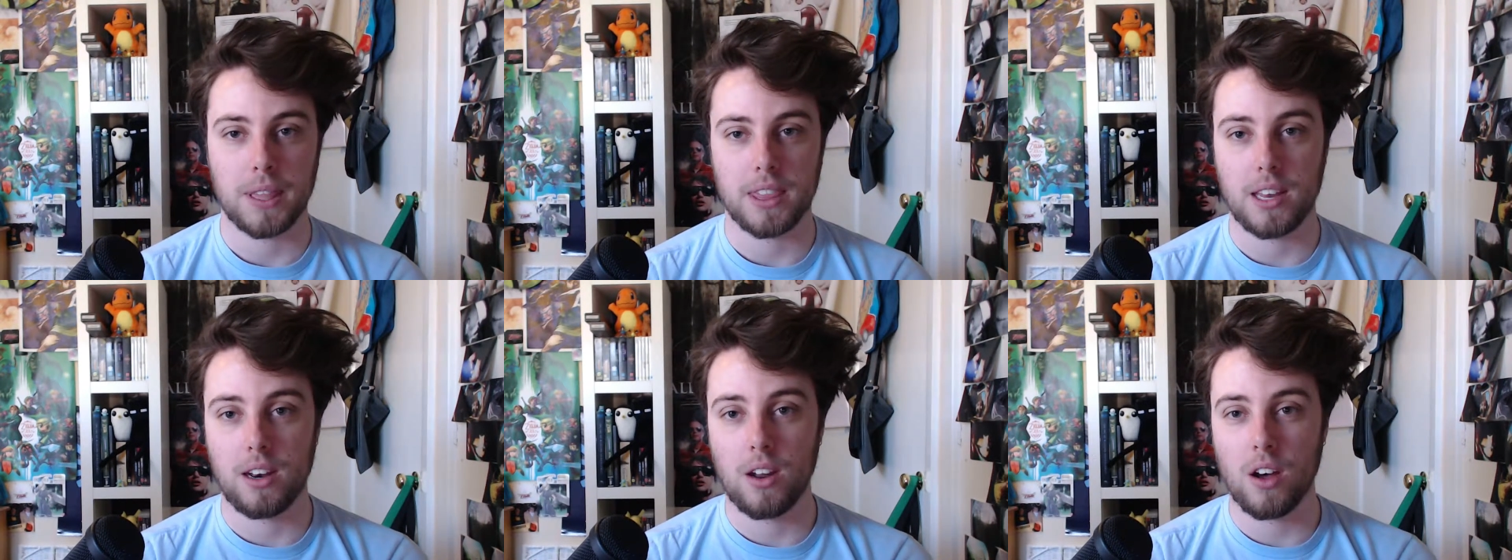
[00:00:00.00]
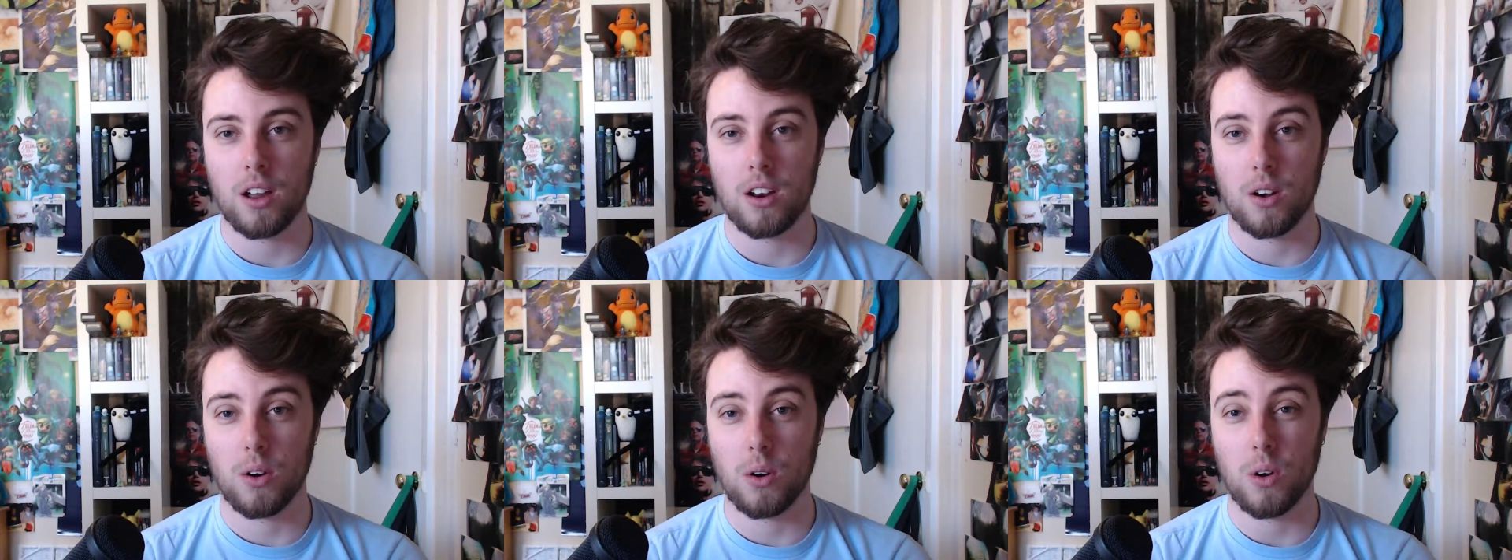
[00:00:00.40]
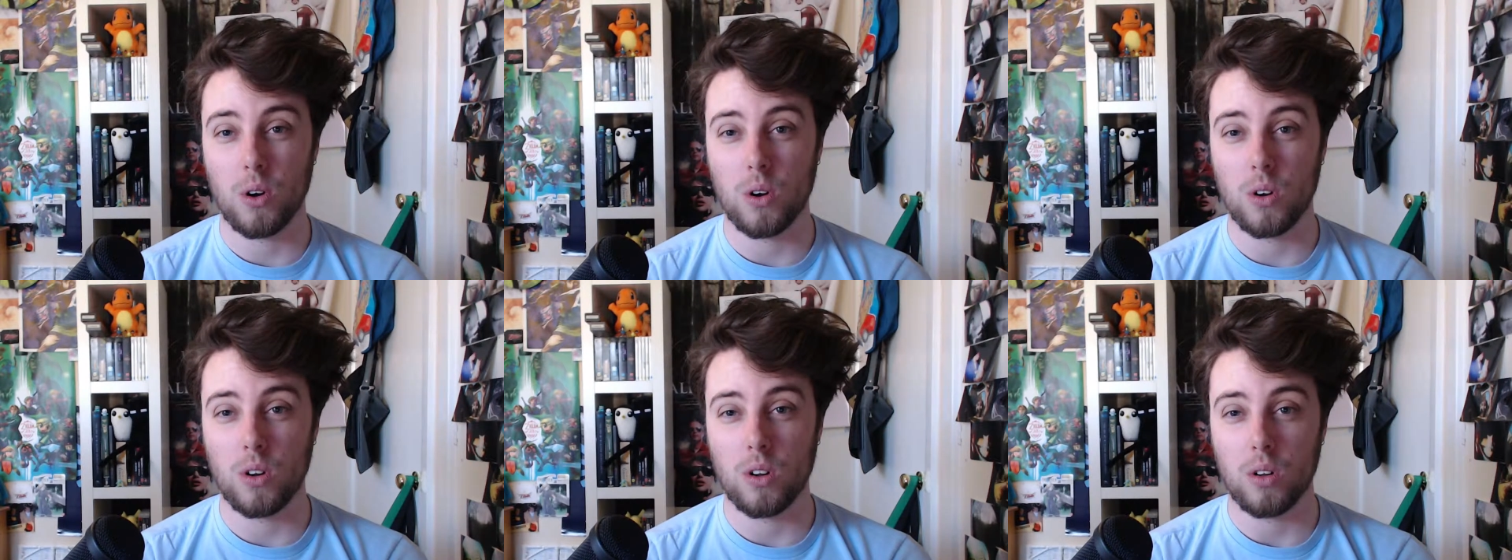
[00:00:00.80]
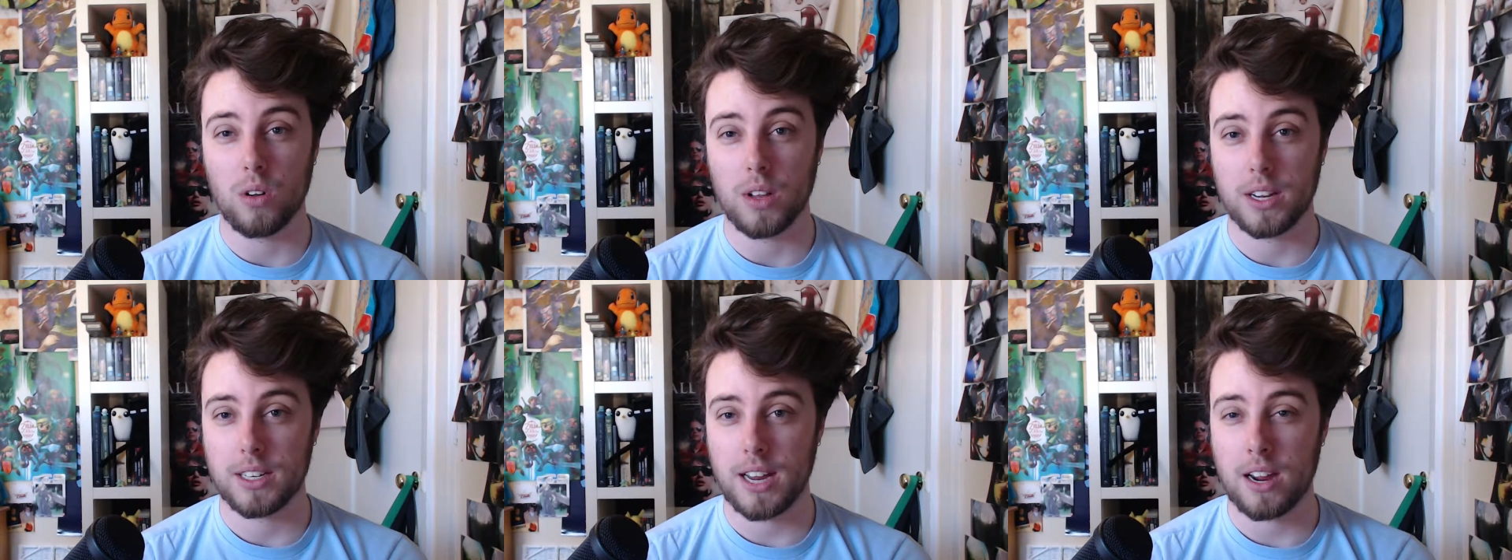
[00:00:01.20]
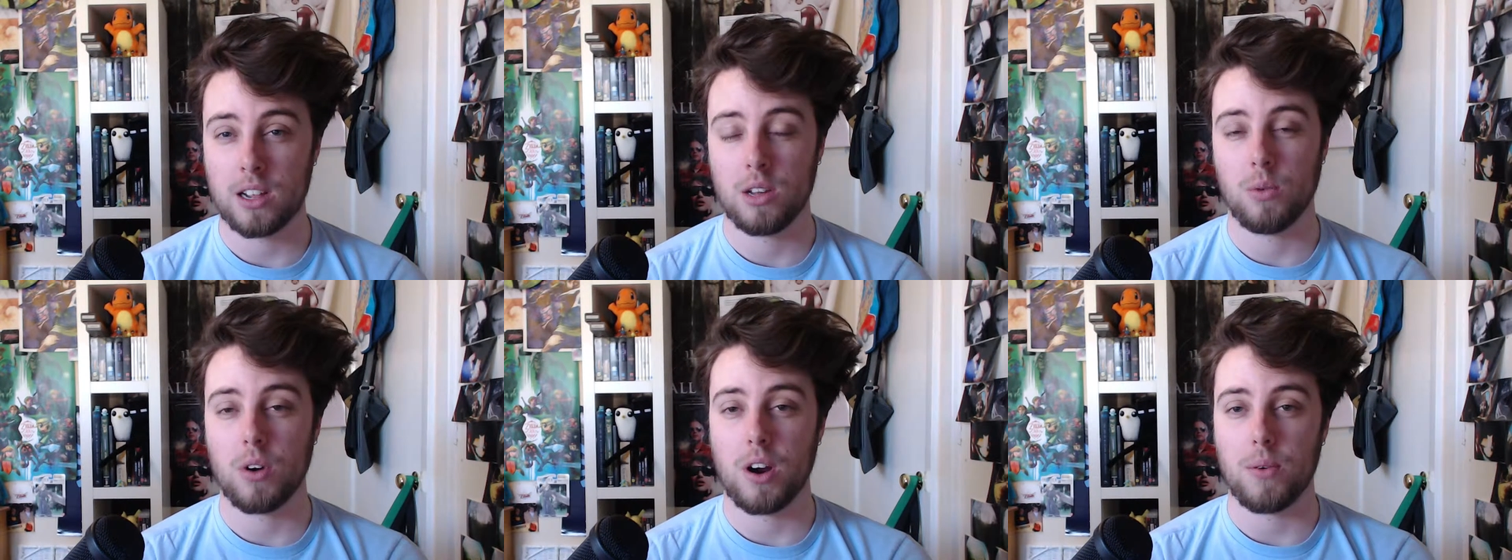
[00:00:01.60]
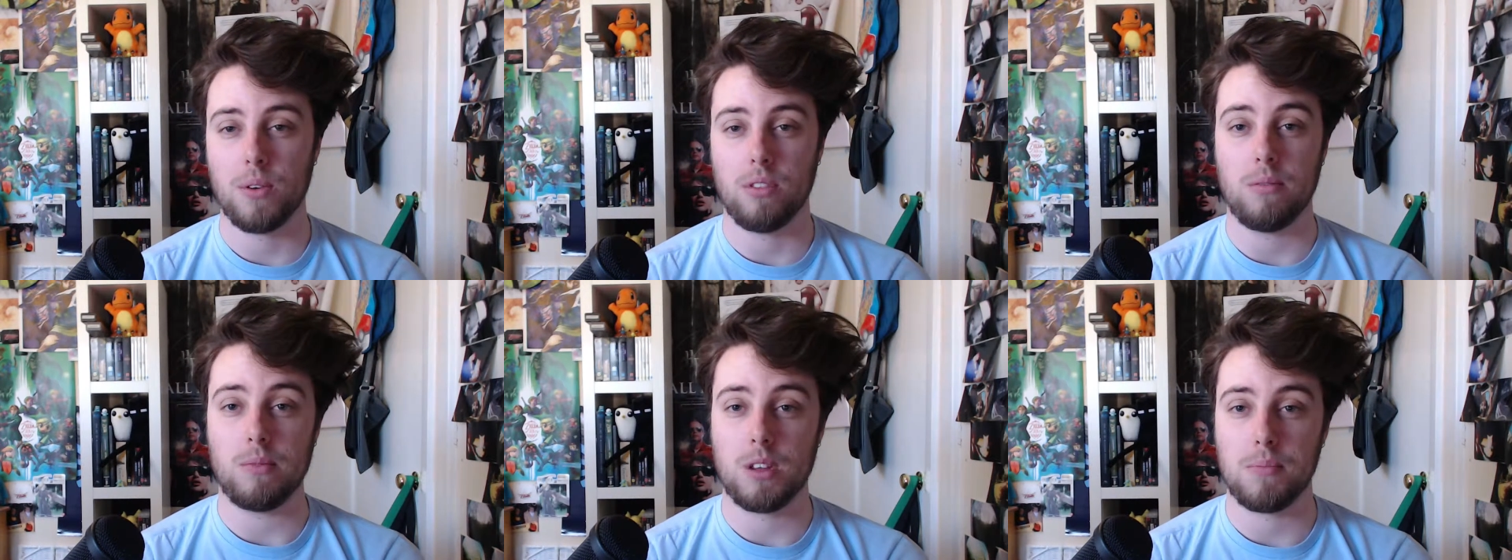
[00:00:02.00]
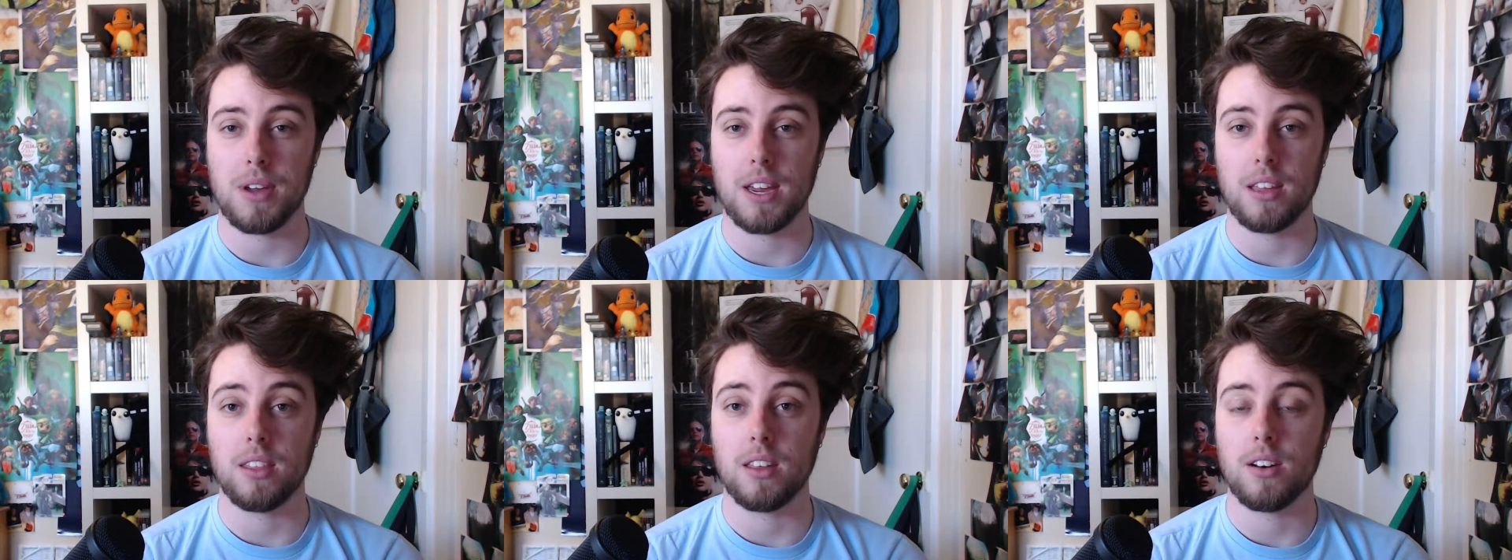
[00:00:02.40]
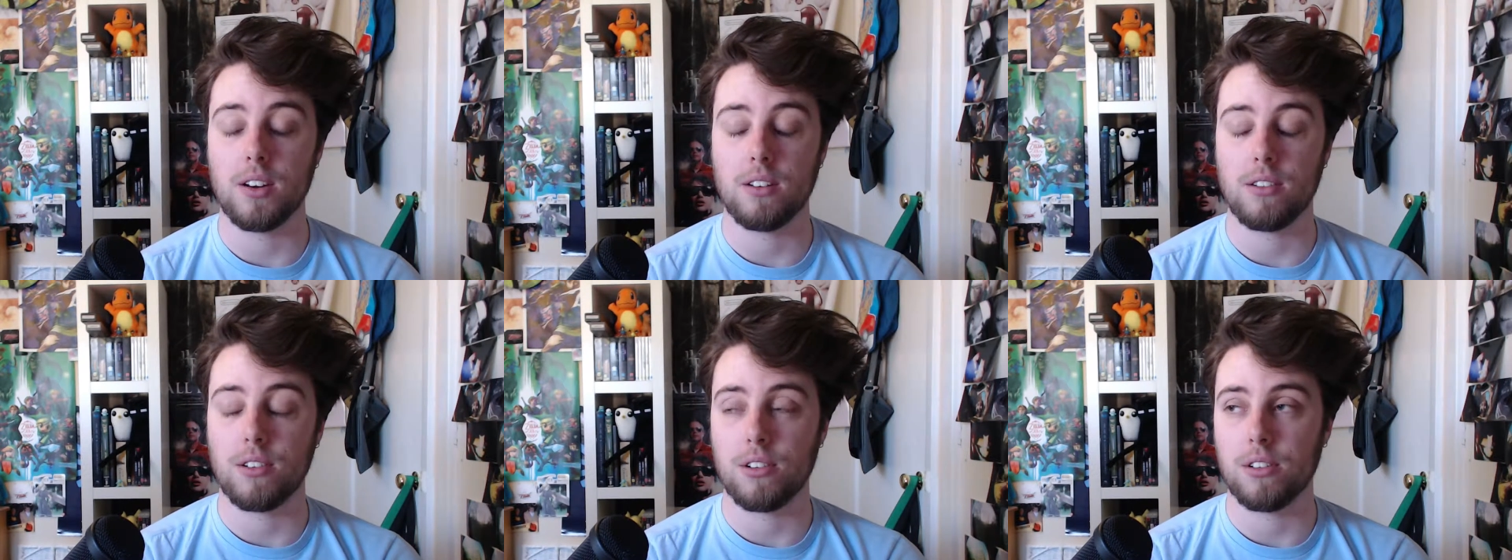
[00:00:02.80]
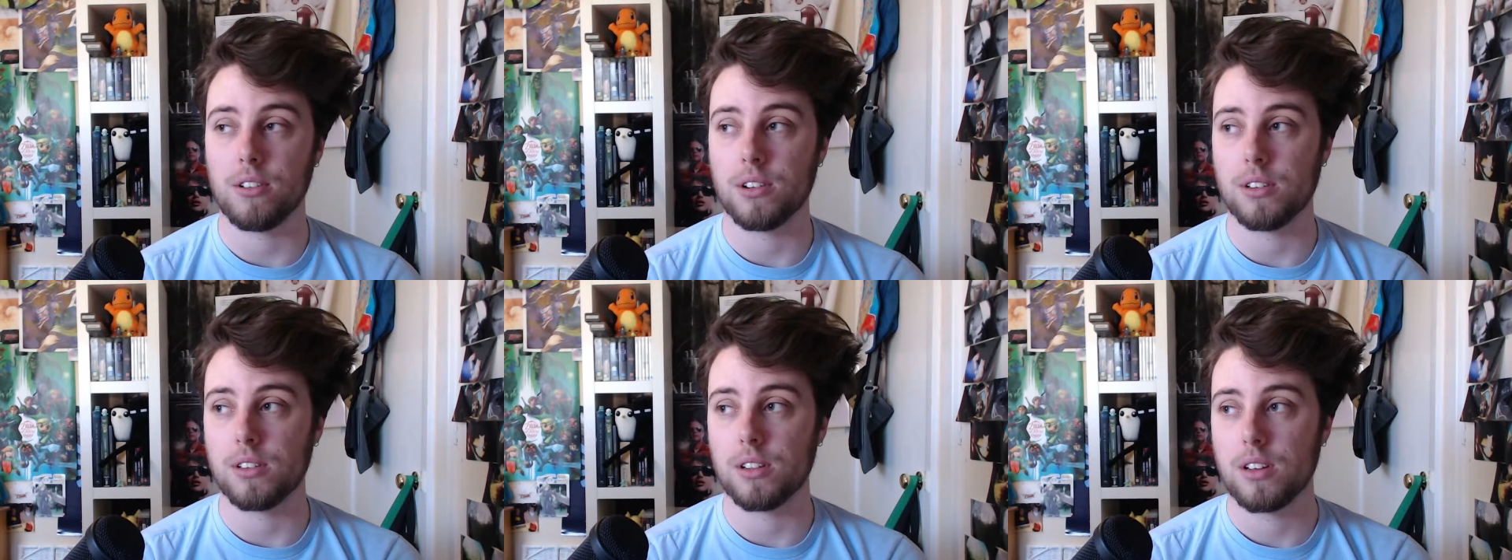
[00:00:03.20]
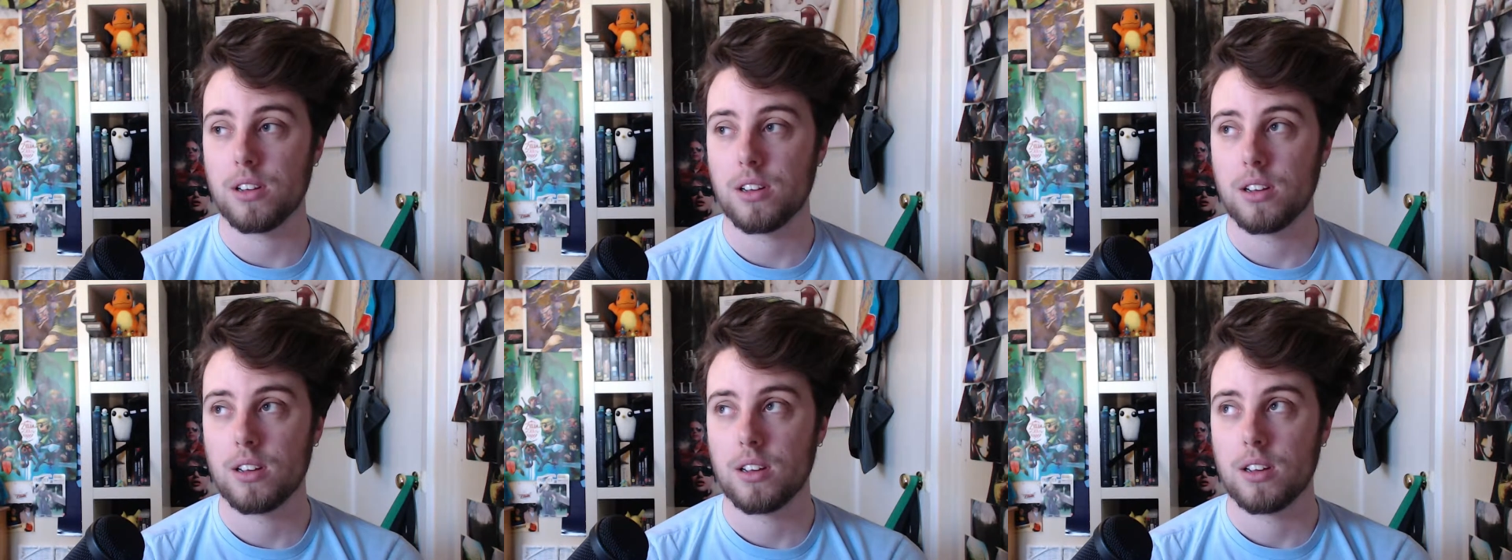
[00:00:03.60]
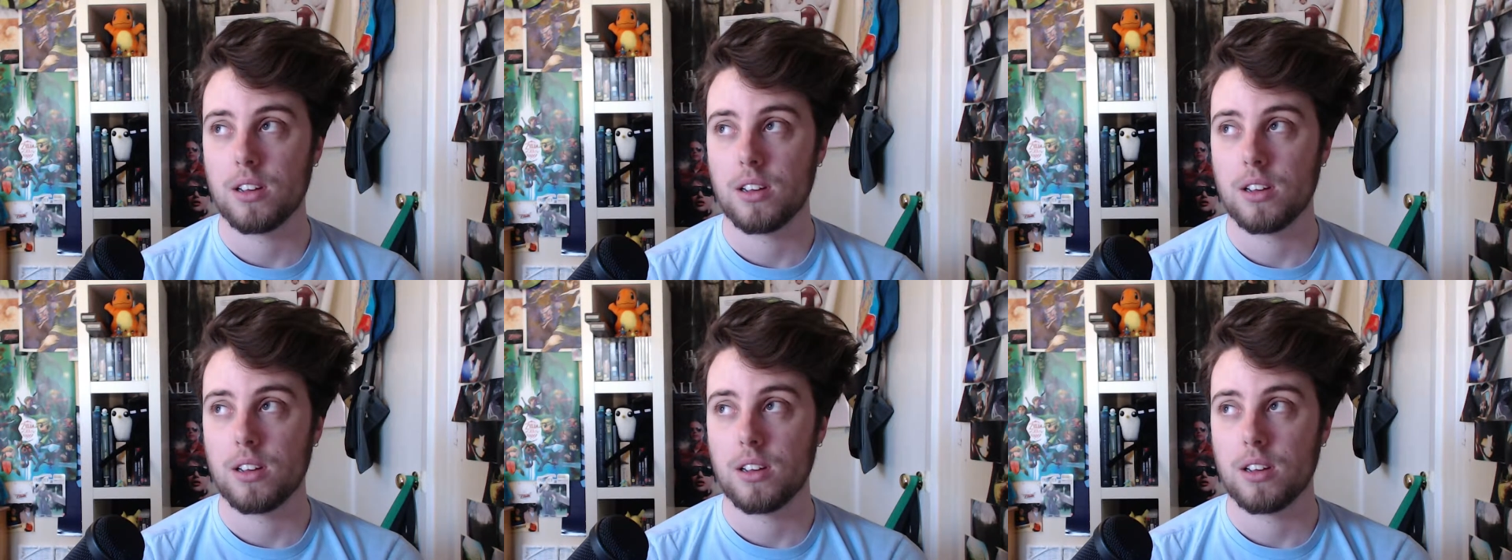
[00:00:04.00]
but they're not all exactly what I want them to be. They're not all,